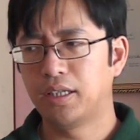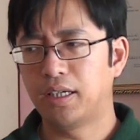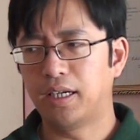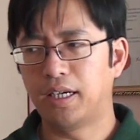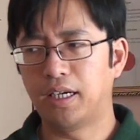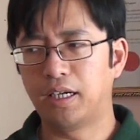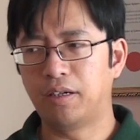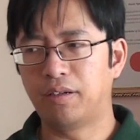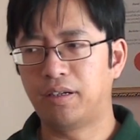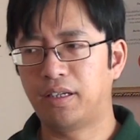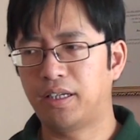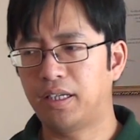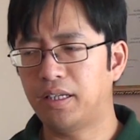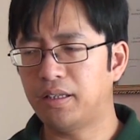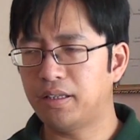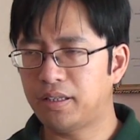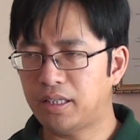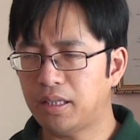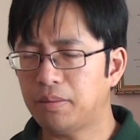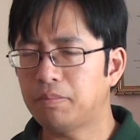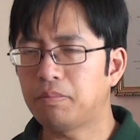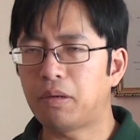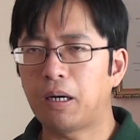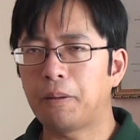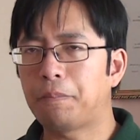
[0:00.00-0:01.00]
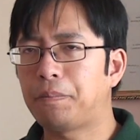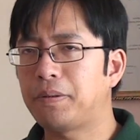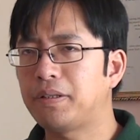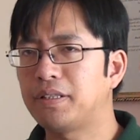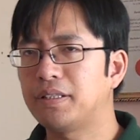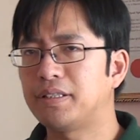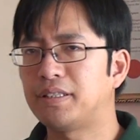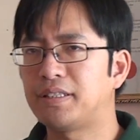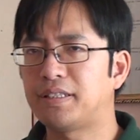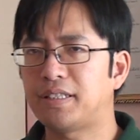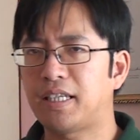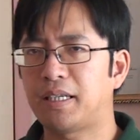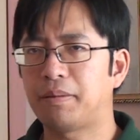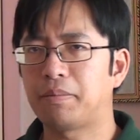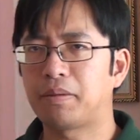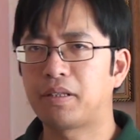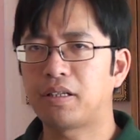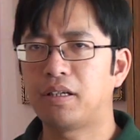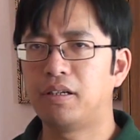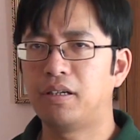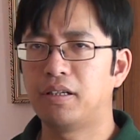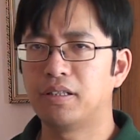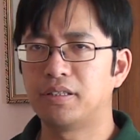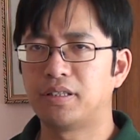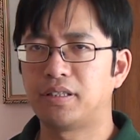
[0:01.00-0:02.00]
And that might be the same
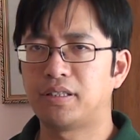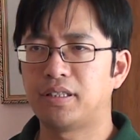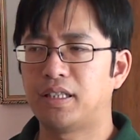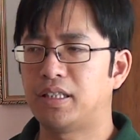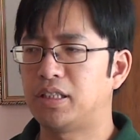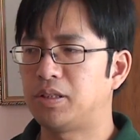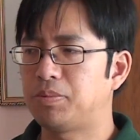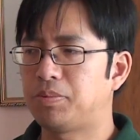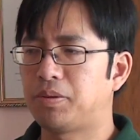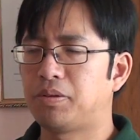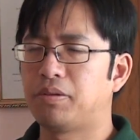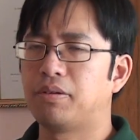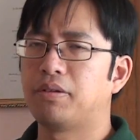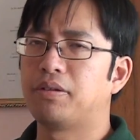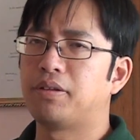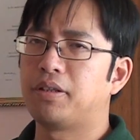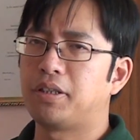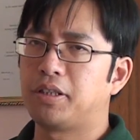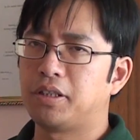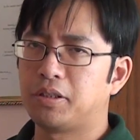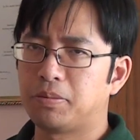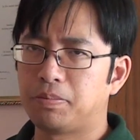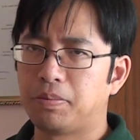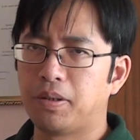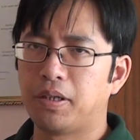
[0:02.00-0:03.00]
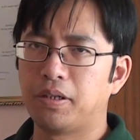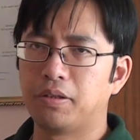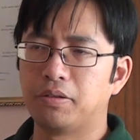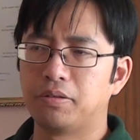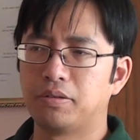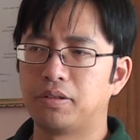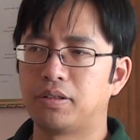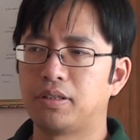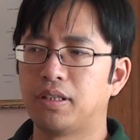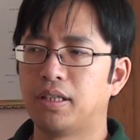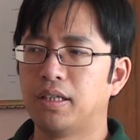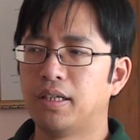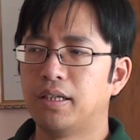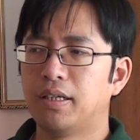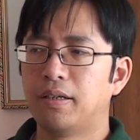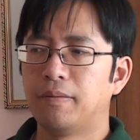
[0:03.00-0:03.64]
cost as one of these bows.